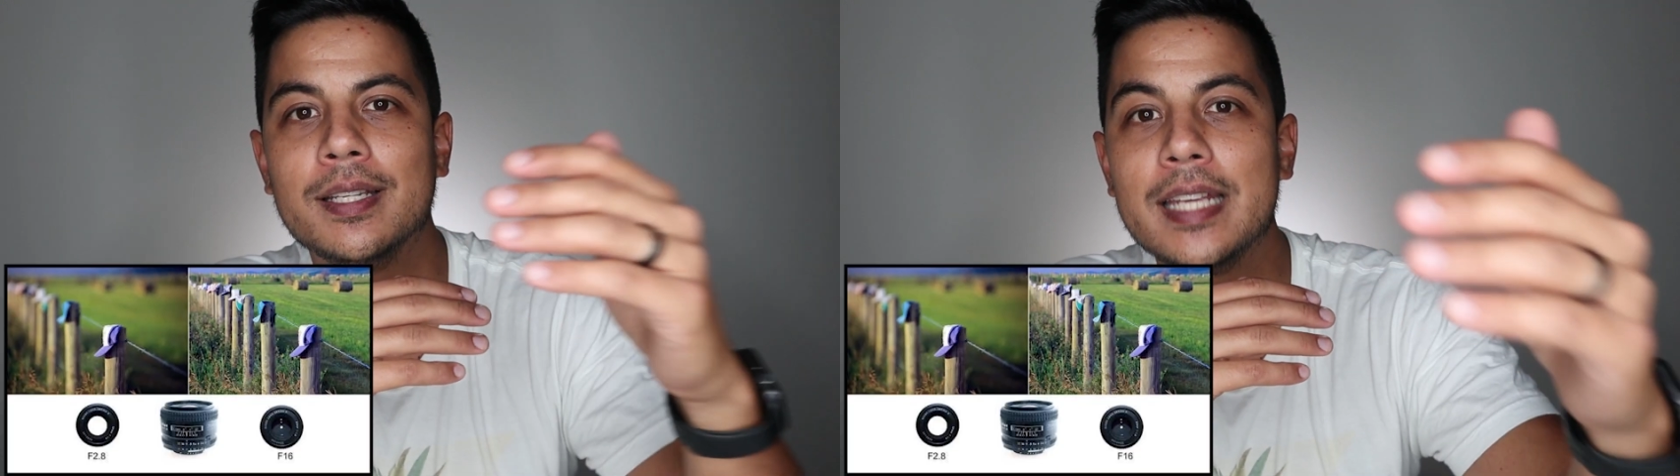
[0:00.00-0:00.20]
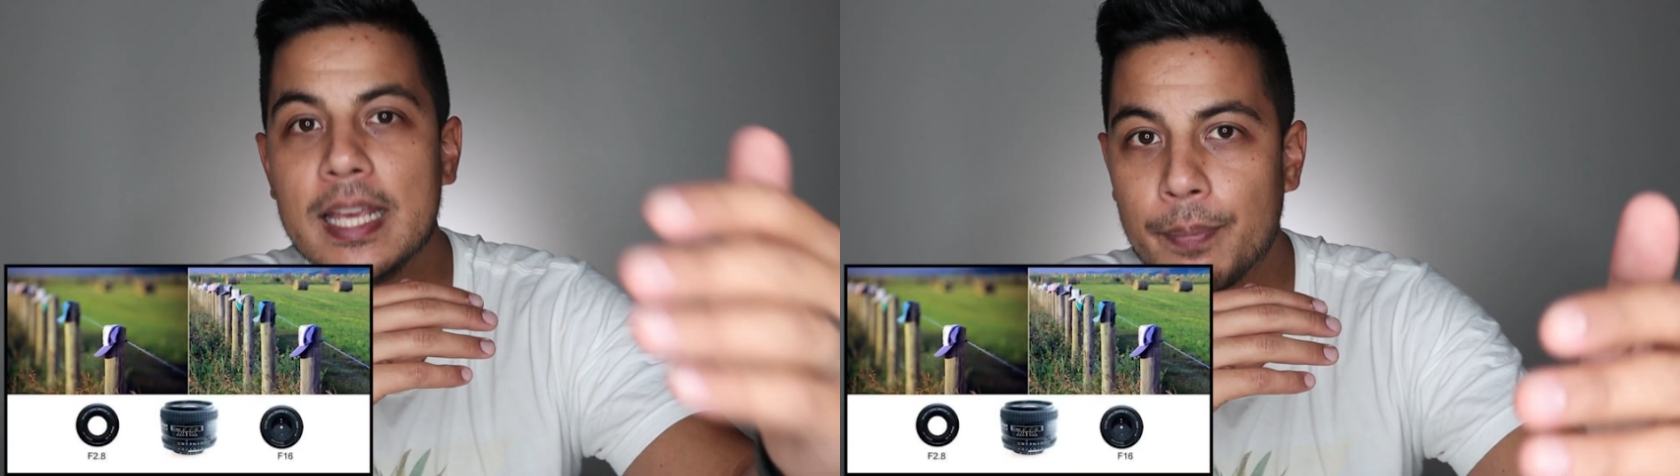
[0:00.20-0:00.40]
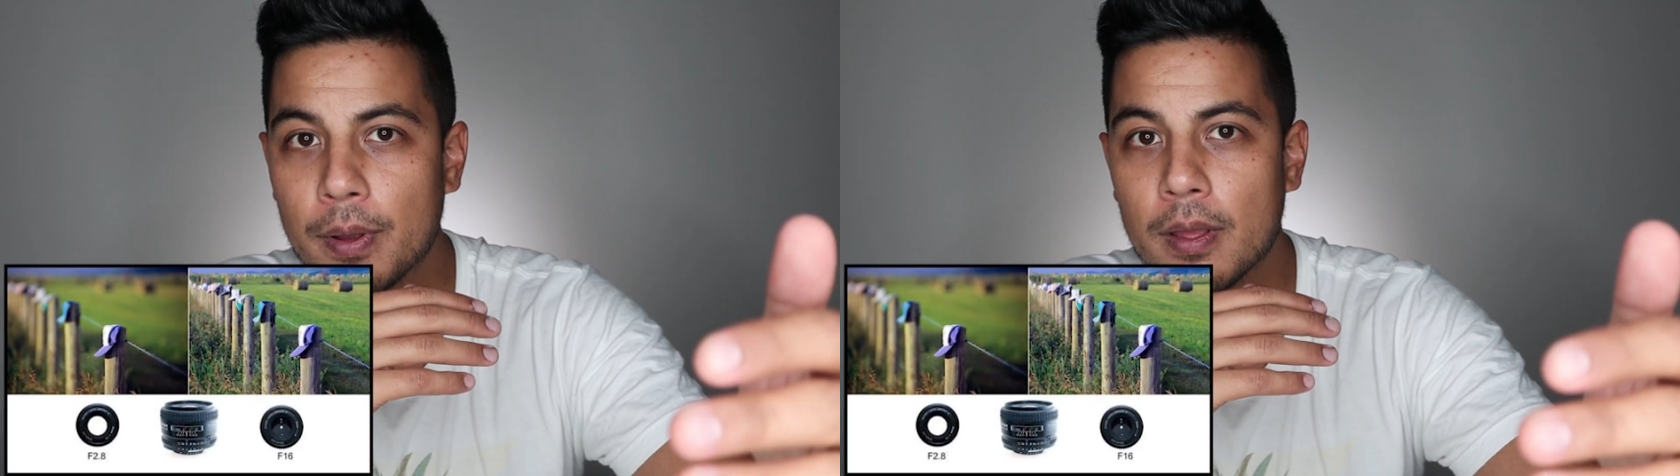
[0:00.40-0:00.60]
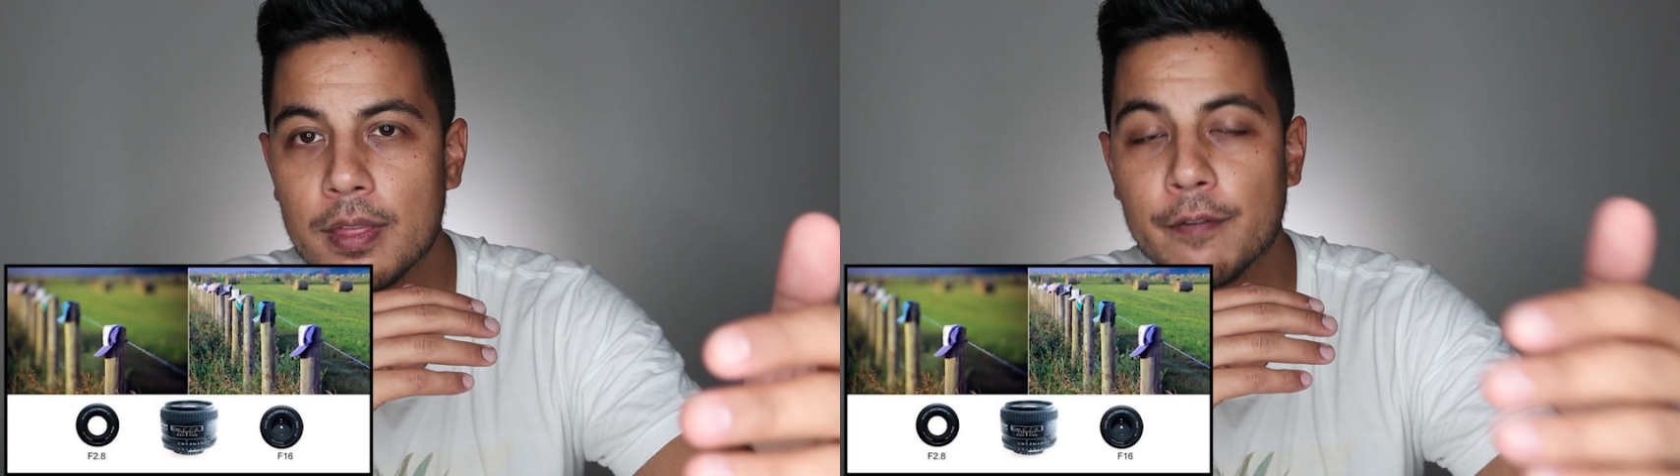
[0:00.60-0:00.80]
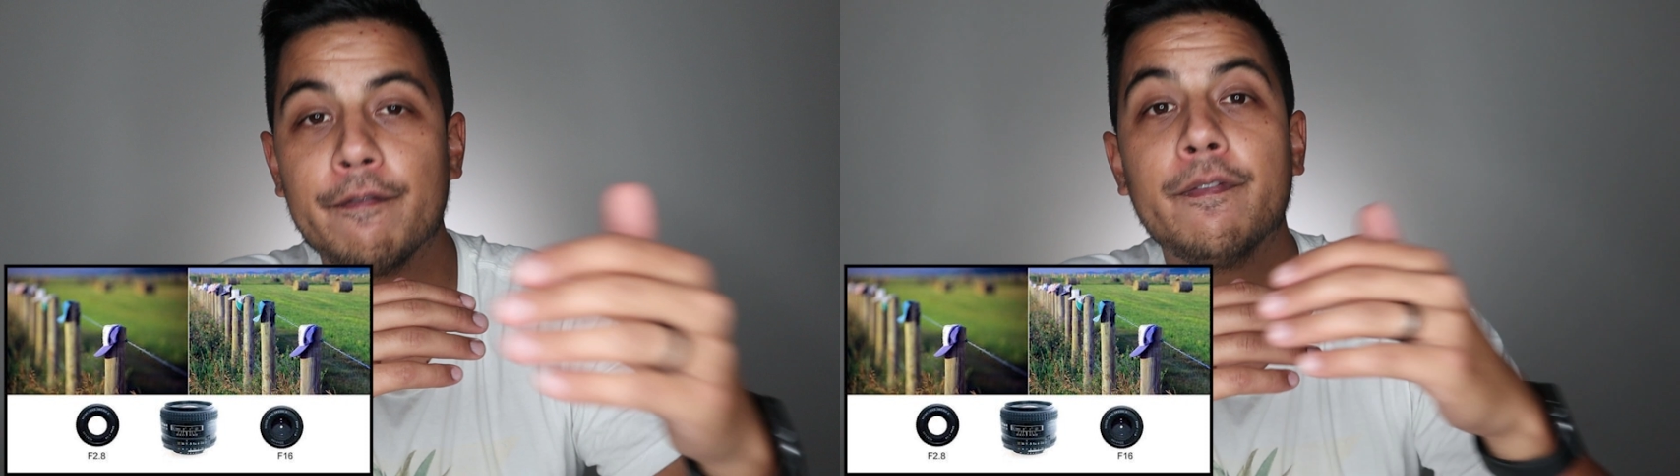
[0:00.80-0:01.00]
deep
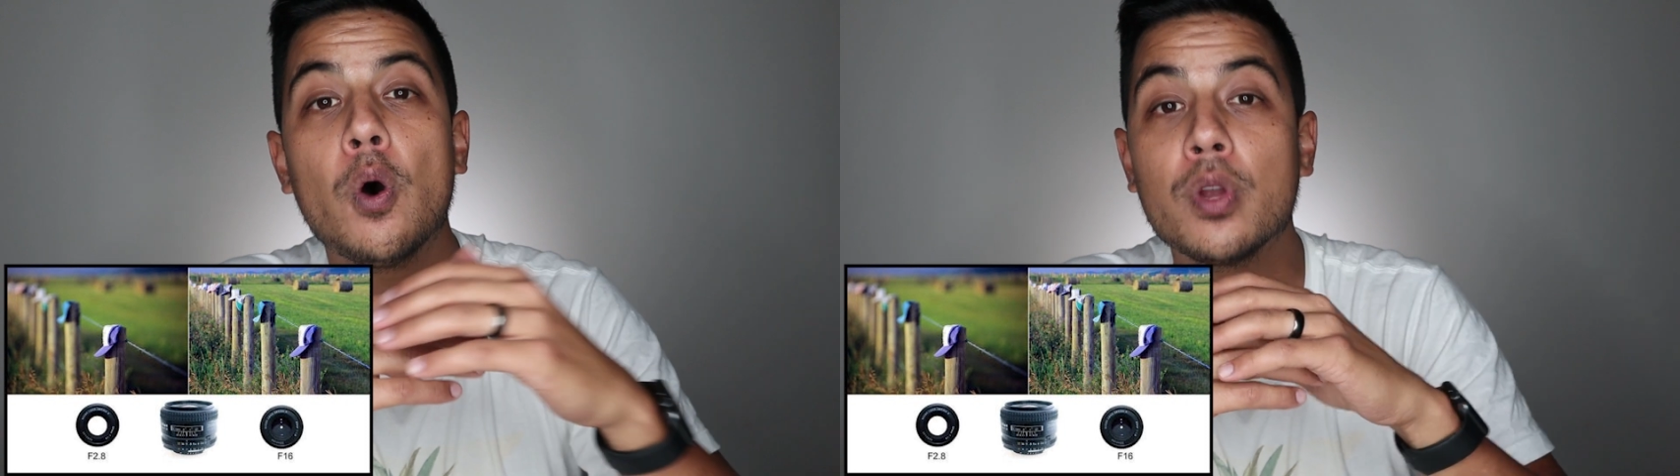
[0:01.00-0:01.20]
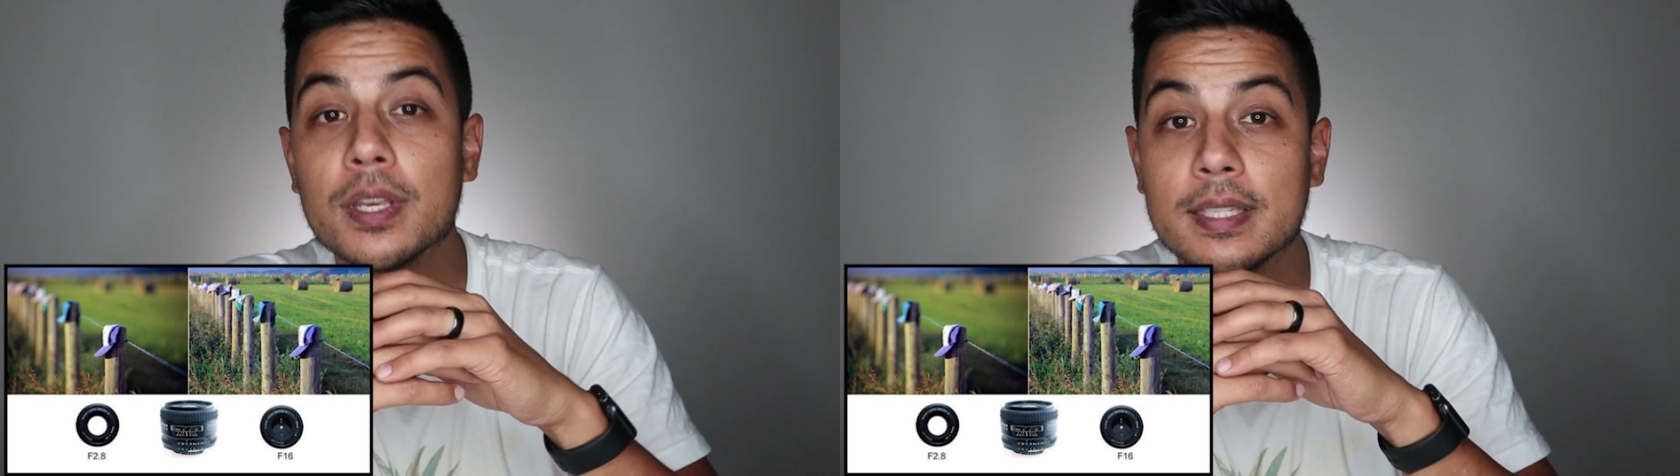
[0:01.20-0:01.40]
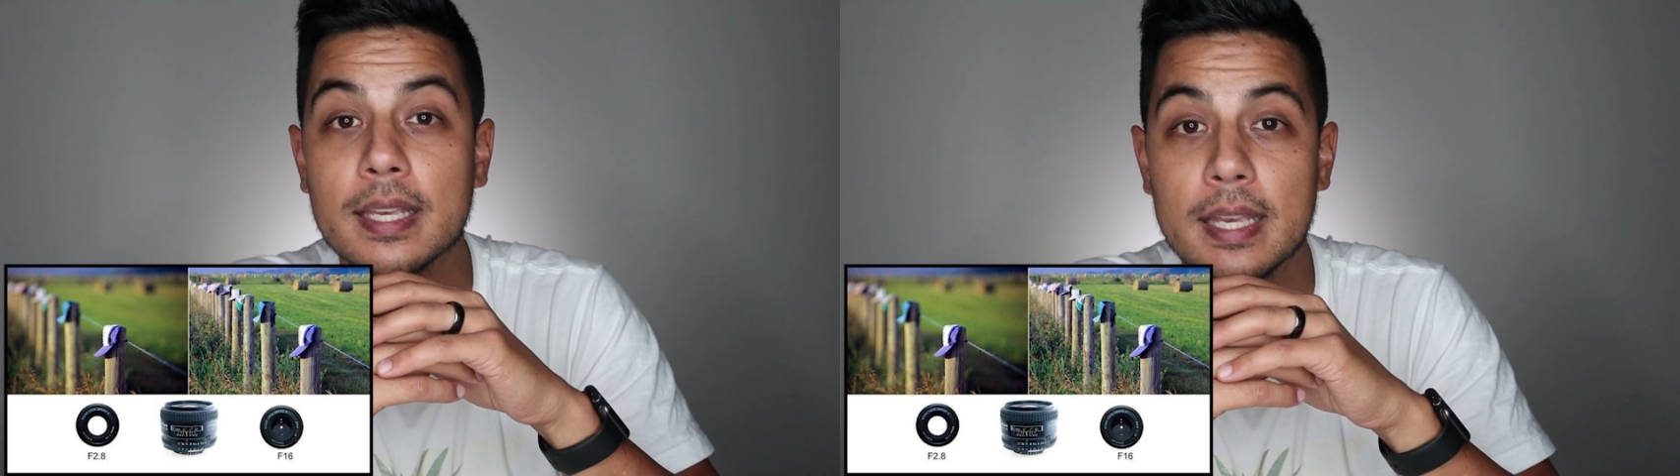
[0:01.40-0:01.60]
the focus